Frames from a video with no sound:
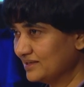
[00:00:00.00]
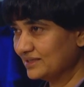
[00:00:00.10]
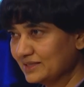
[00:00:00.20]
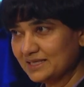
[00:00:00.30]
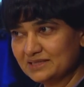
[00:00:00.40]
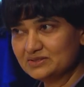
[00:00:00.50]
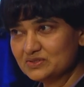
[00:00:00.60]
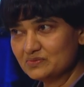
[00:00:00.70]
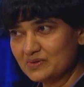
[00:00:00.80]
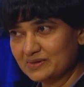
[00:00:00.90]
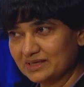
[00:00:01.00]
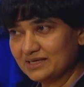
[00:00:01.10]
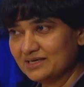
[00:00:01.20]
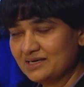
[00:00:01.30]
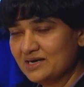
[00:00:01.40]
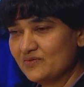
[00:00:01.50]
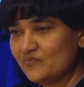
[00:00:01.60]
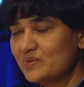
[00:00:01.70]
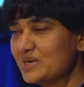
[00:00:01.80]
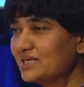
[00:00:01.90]
uh, and so on?
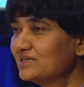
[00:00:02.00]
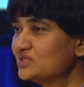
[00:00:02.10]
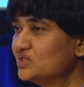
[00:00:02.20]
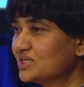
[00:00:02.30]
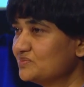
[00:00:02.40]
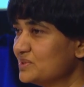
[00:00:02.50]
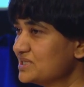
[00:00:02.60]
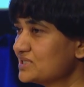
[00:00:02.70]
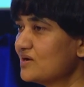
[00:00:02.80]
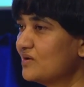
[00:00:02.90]
We make these judgments